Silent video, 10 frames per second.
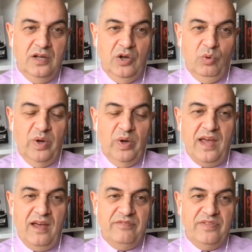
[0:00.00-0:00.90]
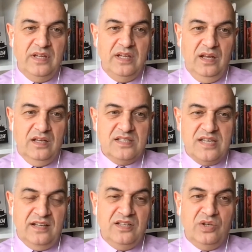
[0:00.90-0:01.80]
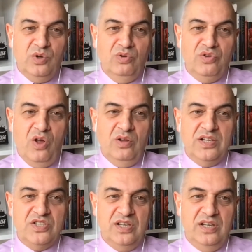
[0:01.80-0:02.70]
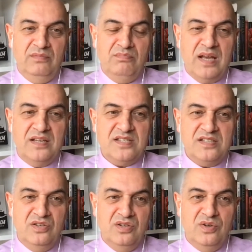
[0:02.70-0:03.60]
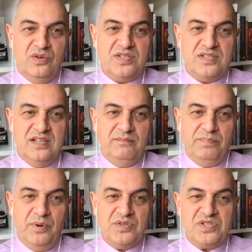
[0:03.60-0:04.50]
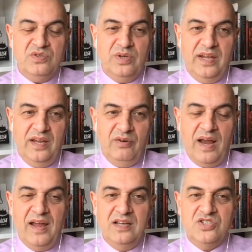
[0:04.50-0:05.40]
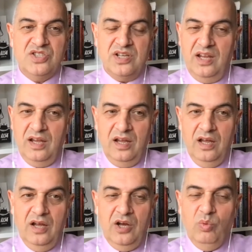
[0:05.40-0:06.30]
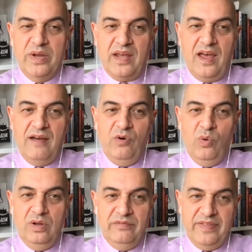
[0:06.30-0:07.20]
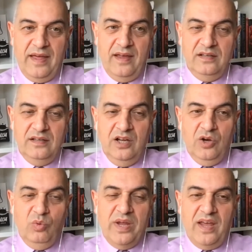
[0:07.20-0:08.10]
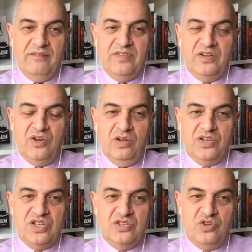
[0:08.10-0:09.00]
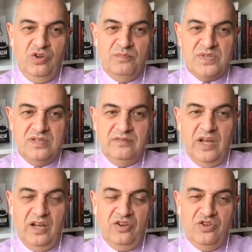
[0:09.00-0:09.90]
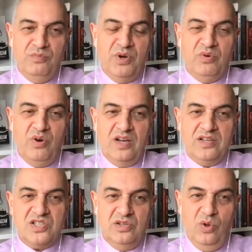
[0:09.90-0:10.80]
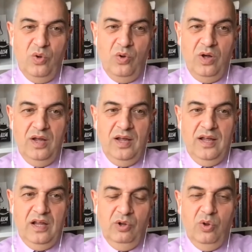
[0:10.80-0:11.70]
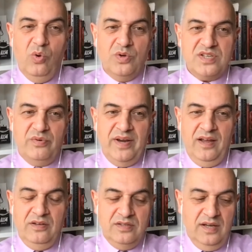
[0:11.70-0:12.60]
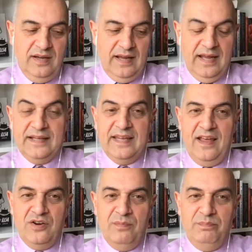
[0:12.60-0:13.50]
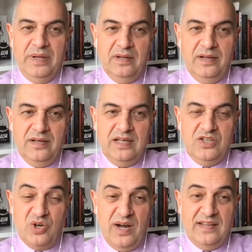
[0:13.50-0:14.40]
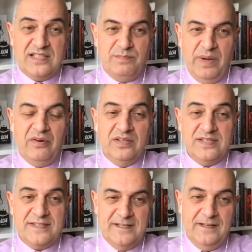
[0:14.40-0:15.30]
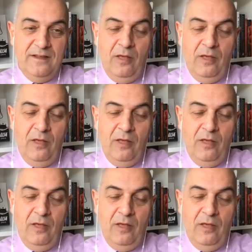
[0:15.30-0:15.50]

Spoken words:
We have the technical knowledge in medicine, nursing, personal care, aged care. We have all of that. We have the knowledge in terms of human rights law, laws around accountability, transparency.